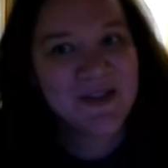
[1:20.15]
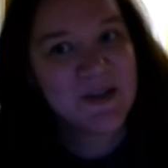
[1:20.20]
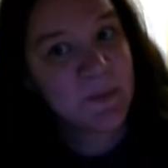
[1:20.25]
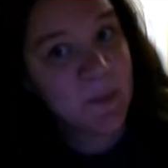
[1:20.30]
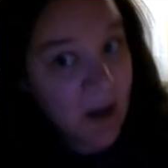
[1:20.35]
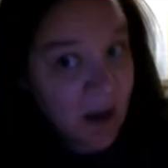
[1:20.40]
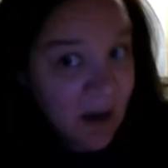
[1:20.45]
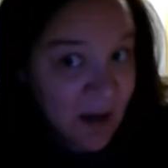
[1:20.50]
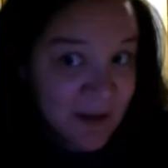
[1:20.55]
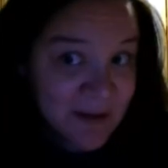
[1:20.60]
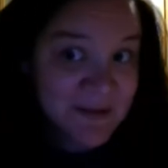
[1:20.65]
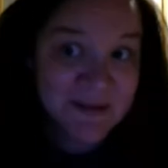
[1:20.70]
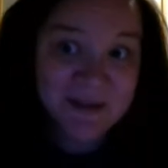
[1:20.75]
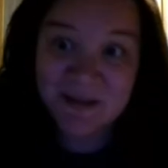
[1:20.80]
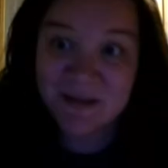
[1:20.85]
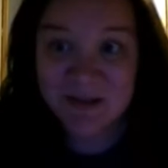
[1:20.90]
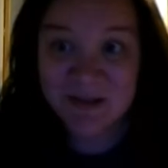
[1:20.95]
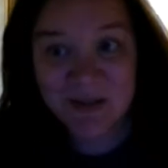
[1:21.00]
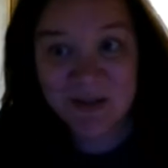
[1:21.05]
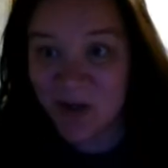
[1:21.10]
Just
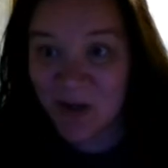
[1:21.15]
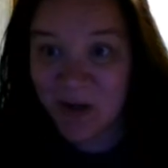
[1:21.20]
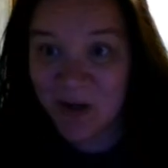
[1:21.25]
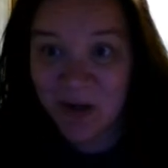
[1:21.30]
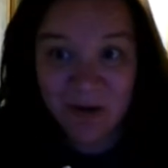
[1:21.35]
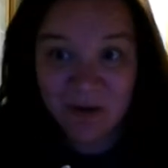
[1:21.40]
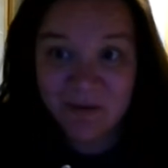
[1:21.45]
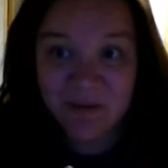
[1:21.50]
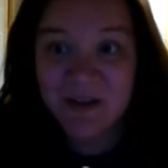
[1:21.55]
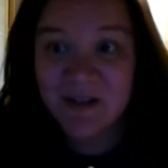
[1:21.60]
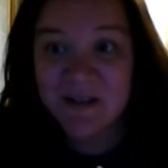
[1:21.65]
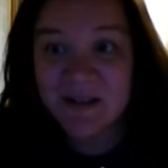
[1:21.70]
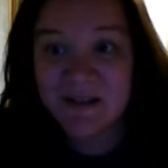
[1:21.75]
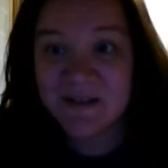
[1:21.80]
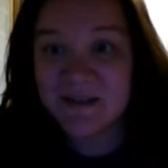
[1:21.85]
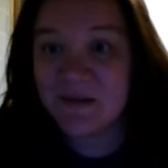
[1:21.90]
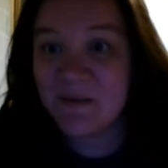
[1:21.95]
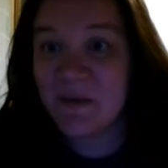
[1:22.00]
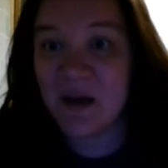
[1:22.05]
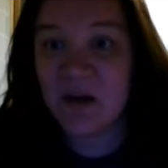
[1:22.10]
pause and start over. It
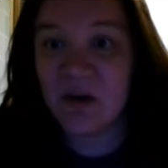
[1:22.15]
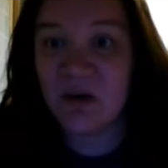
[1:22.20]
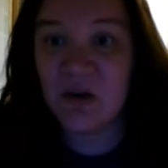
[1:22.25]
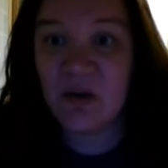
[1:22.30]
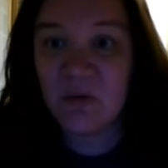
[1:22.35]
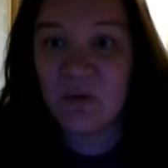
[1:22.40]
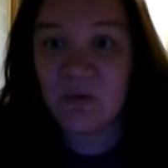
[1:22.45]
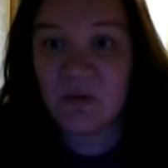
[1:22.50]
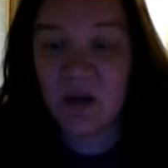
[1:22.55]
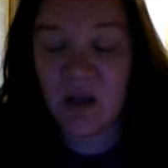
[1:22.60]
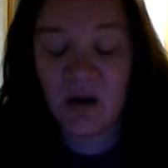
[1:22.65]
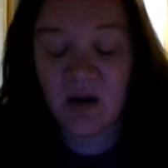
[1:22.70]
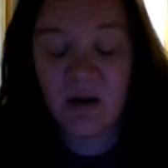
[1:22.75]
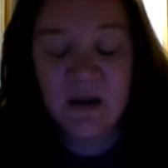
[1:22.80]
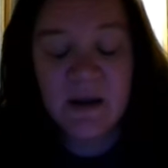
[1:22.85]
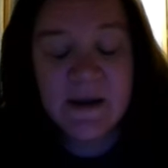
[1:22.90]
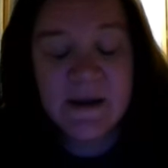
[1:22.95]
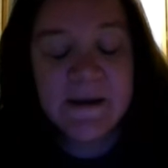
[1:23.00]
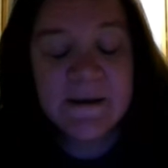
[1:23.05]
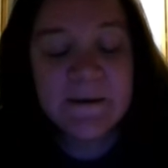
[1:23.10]
doesn't matter. I don't care.